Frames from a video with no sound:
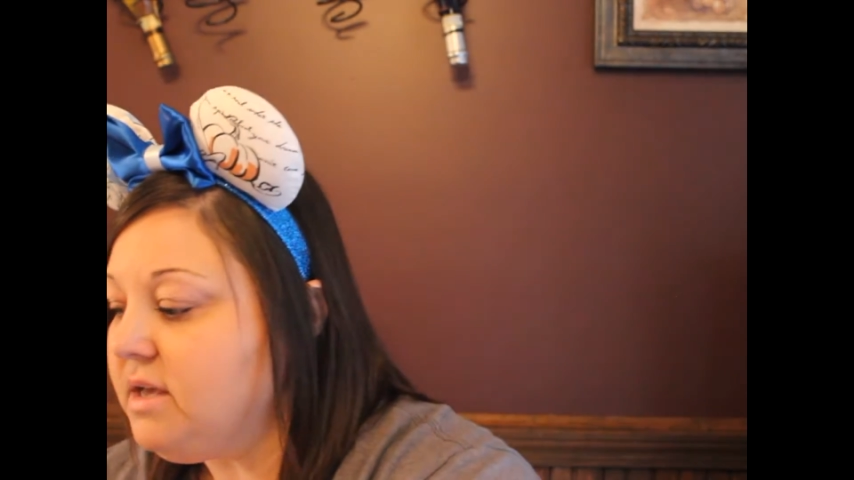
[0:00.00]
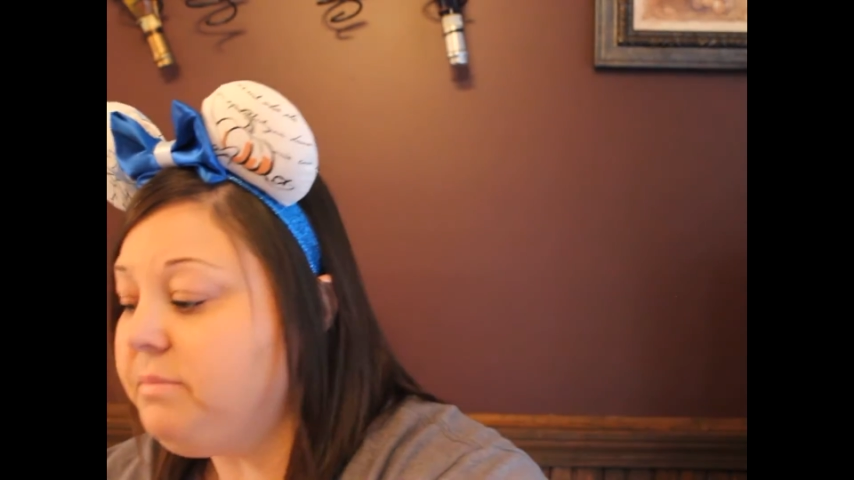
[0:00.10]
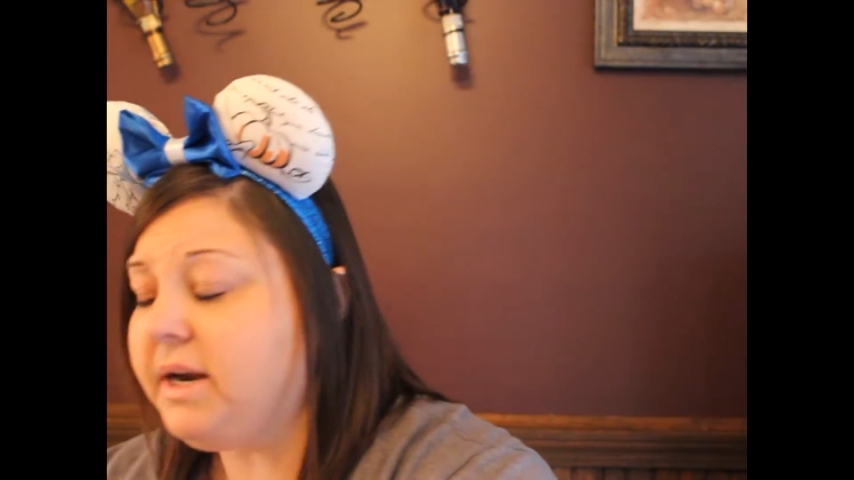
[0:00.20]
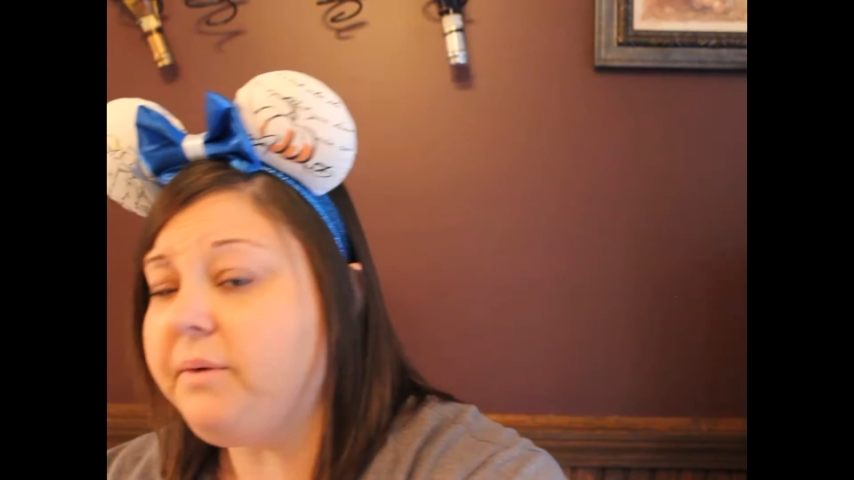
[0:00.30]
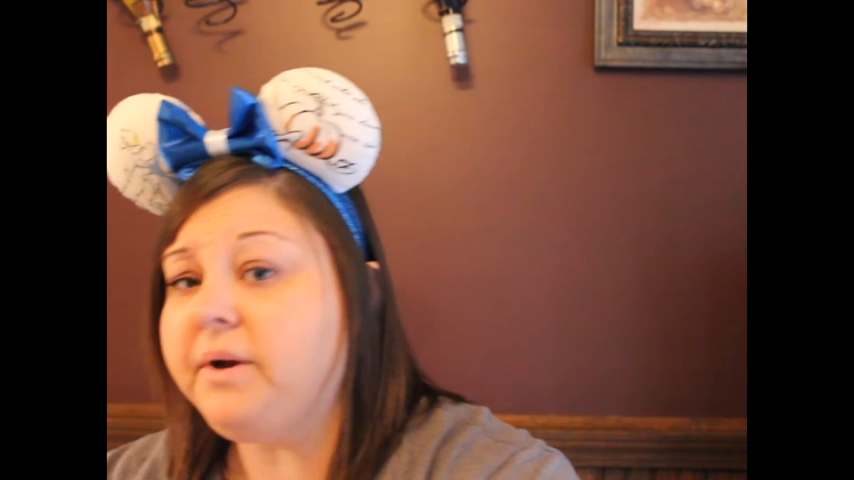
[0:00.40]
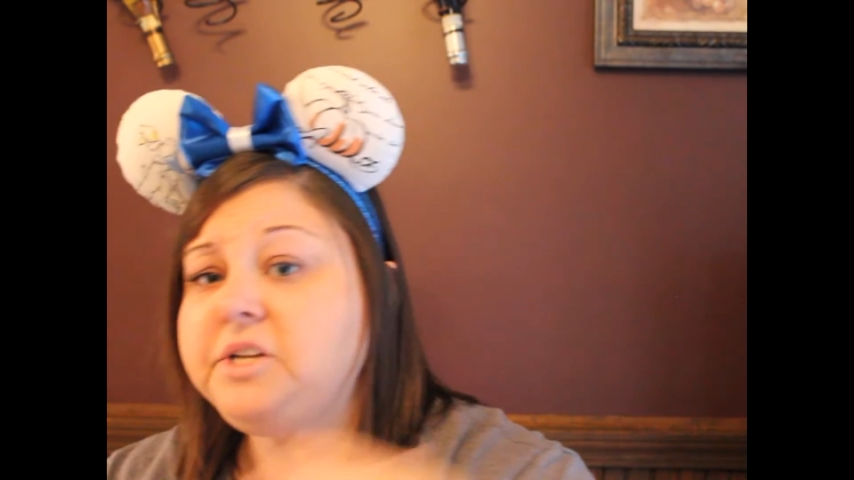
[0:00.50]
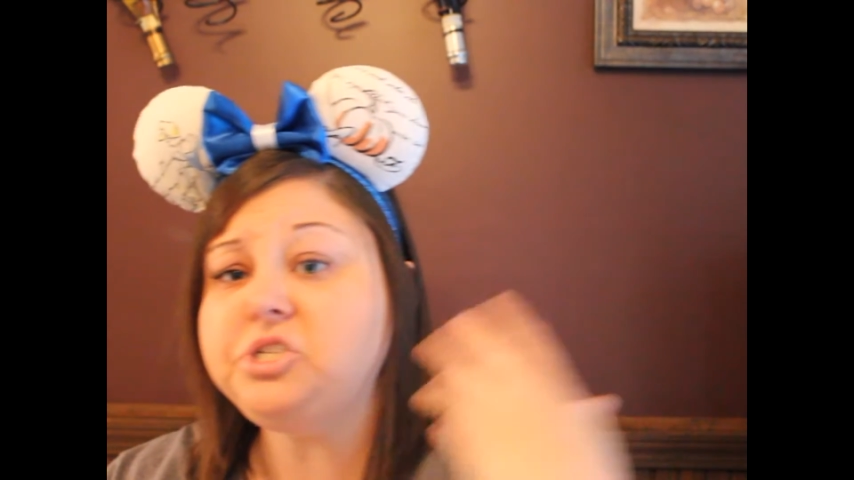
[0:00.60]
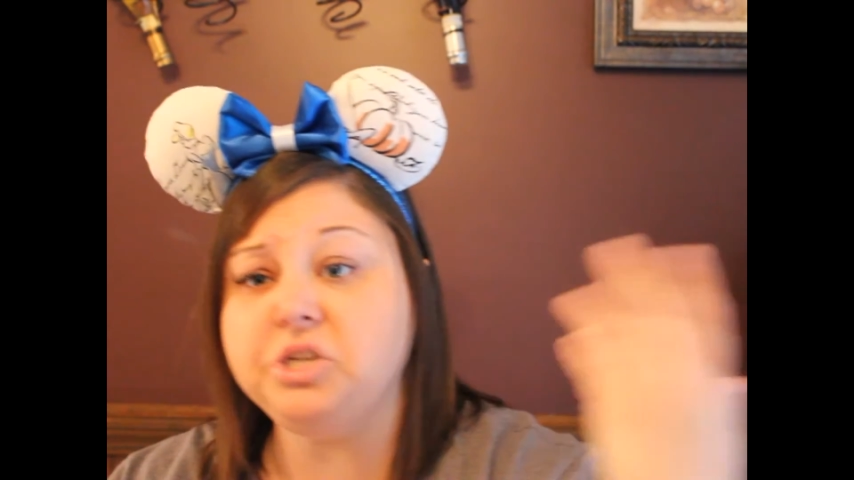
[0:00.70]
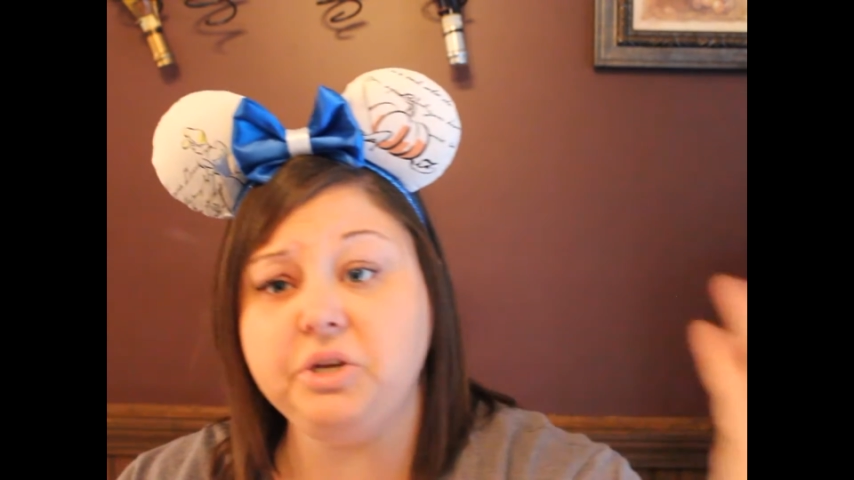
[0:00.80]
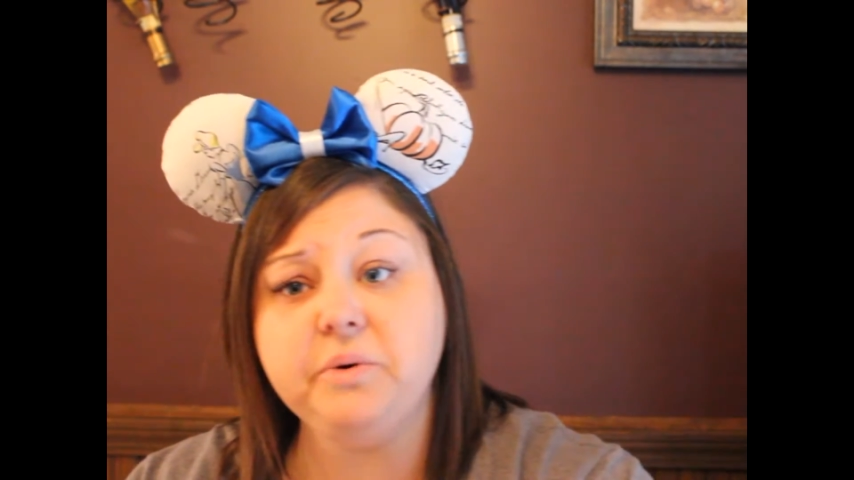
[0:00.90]
But I wanted to
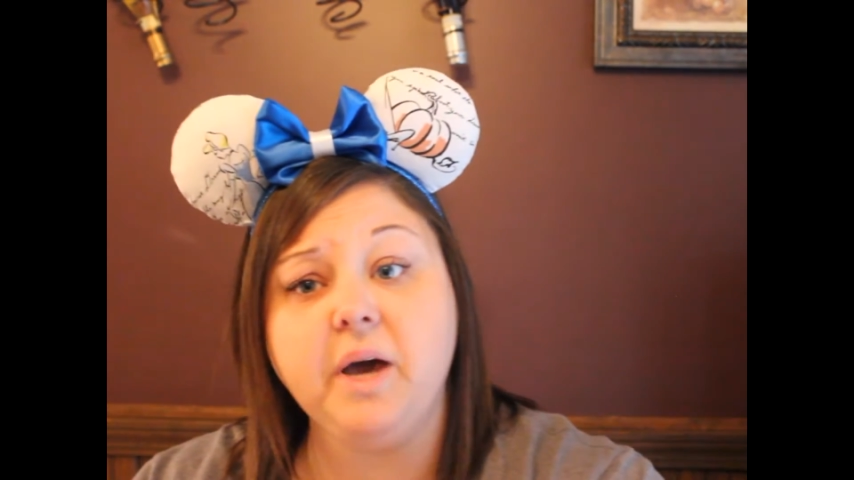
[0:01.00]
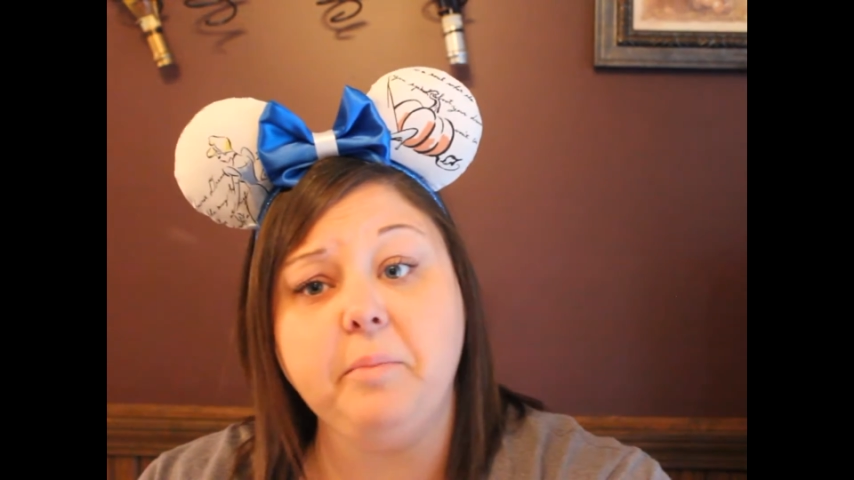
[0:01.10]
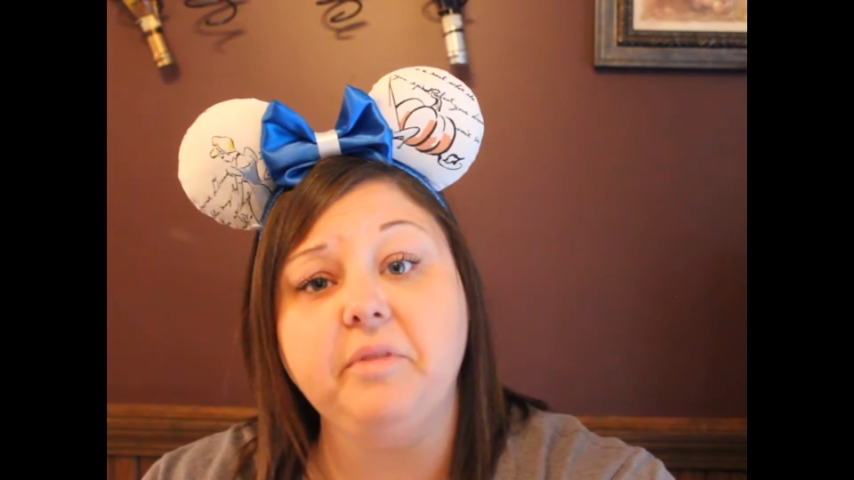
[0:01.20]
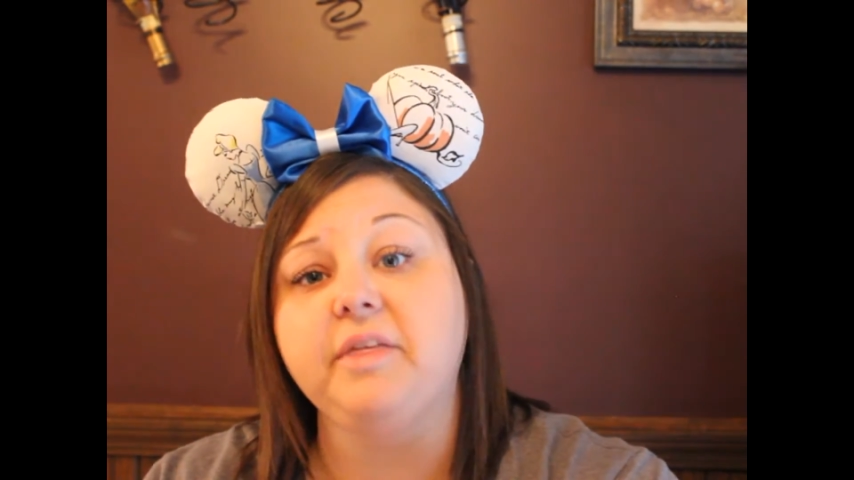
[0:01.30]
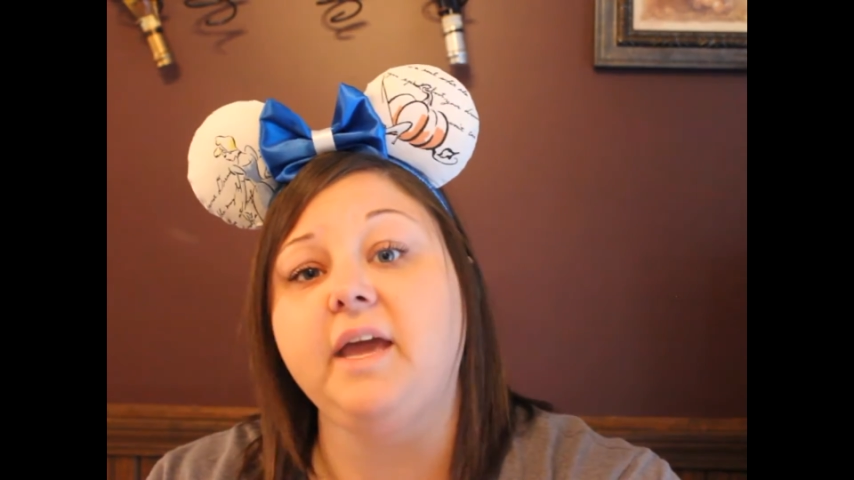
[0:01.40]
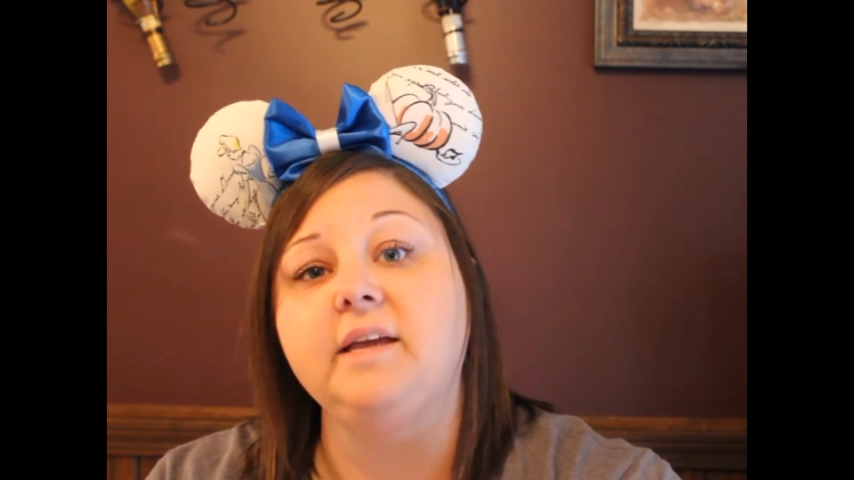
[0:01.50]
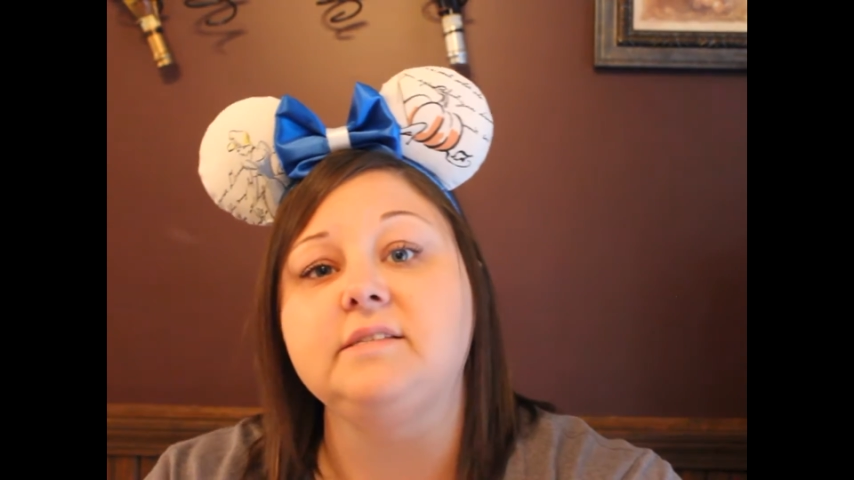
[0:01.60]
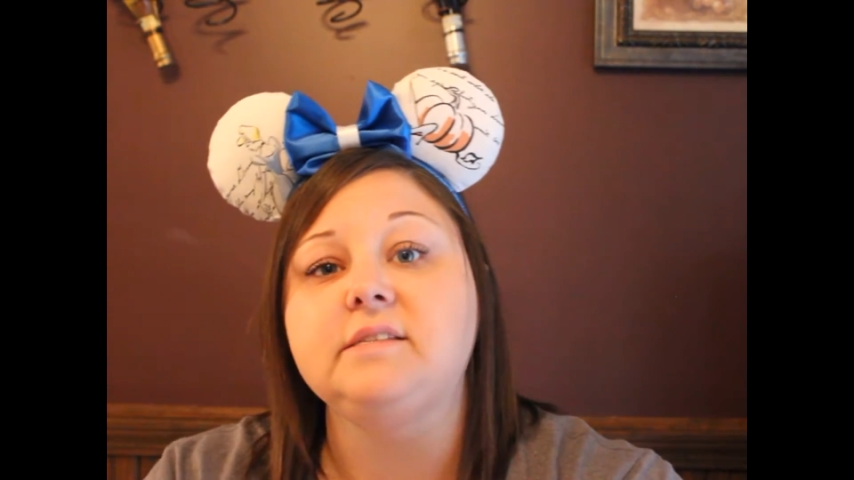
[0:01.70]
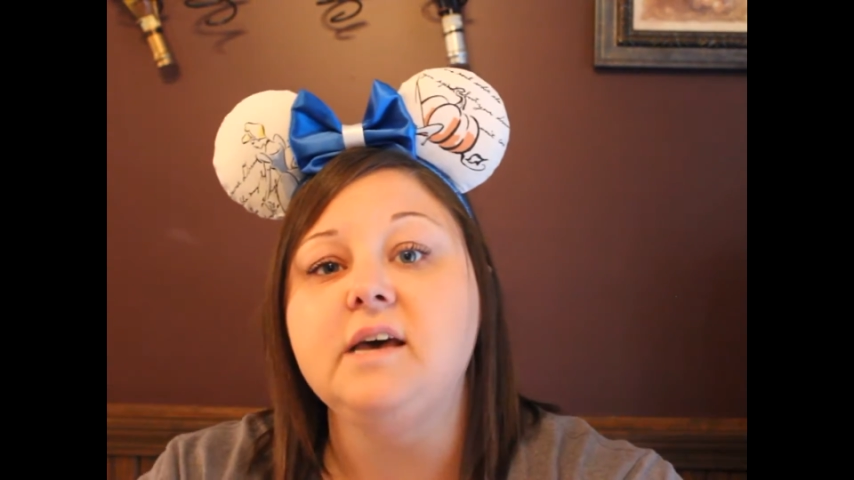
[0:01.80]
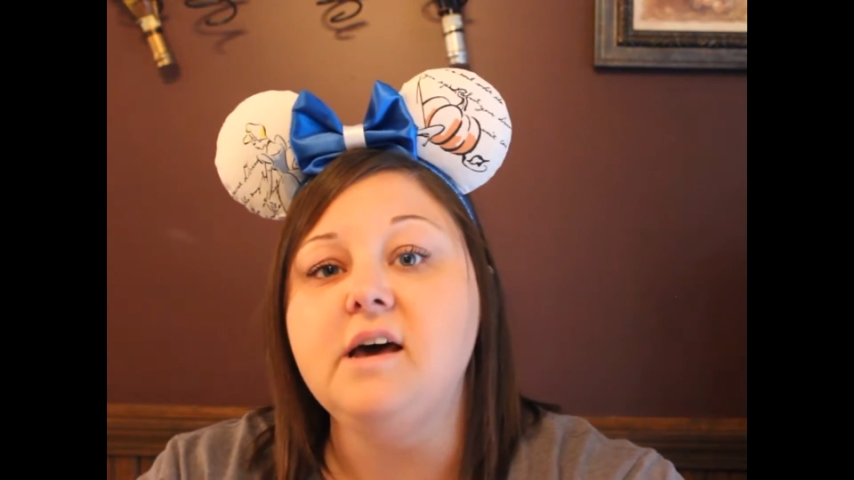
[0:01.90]
show you a couple
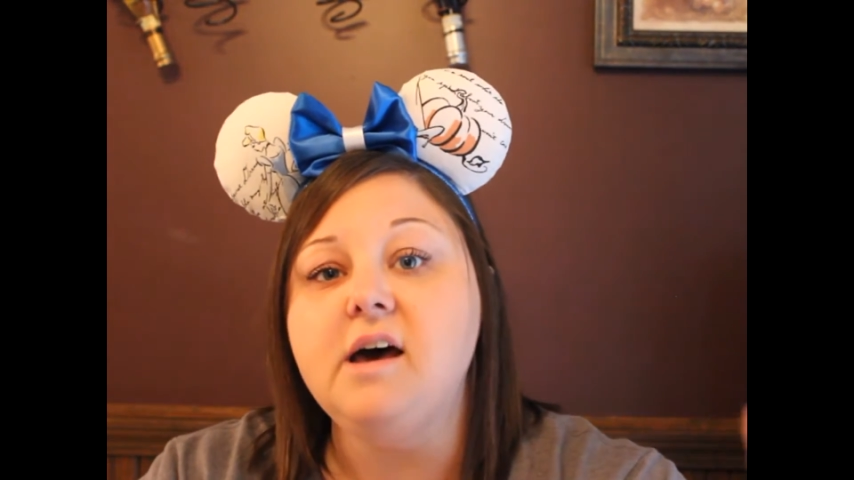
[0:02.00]
things